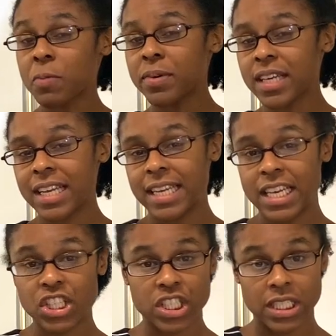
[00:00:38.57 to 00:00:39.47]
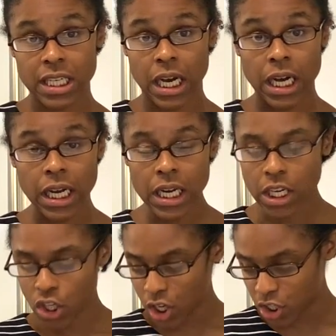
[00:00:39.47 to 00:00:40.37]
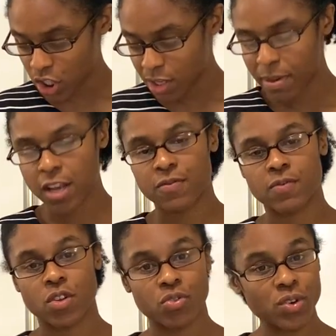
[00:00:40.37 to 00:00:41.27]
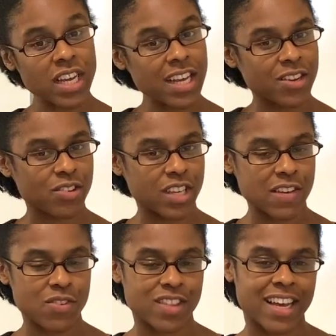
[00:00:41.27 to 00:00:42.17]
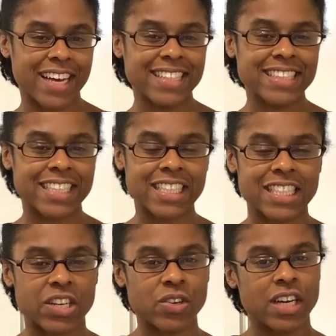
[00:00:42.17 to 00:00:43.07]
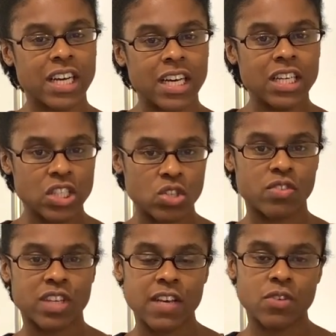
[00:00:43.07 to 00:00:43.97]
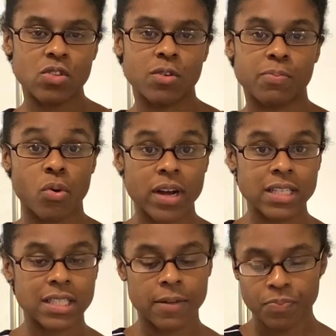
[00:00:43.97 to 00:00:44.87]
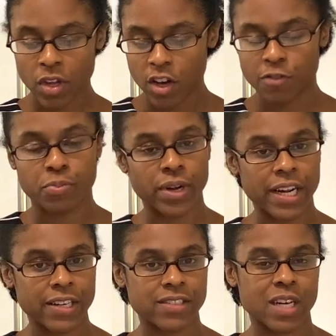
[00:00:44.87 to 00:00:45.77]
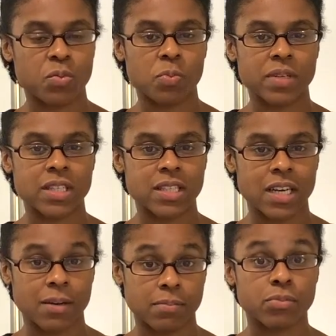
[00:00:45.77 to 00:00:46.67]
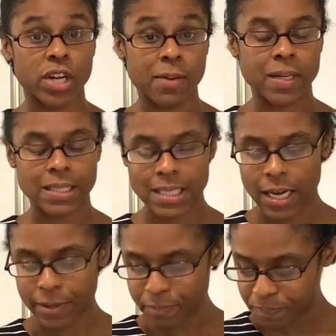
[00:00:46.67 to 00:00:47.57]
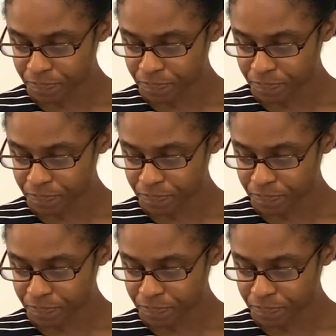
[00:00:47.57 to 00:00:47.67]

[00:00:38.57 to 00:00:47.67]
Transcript: workbook and need just a guide, you can turn to page 53. It'll give you the hand there that'll sort of give you the points of prayer that we'll be um, praying about today.